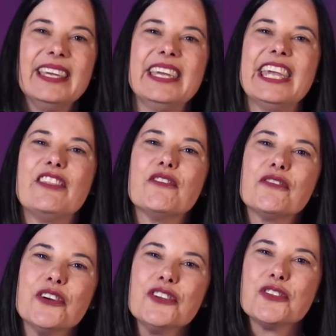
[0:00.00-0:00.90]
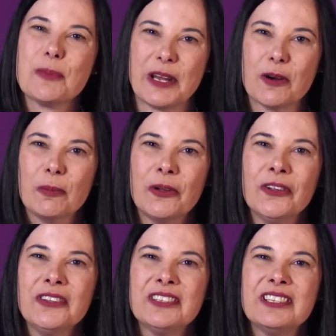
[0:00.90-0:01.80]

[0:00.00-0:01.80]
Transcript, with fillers: In the first parable,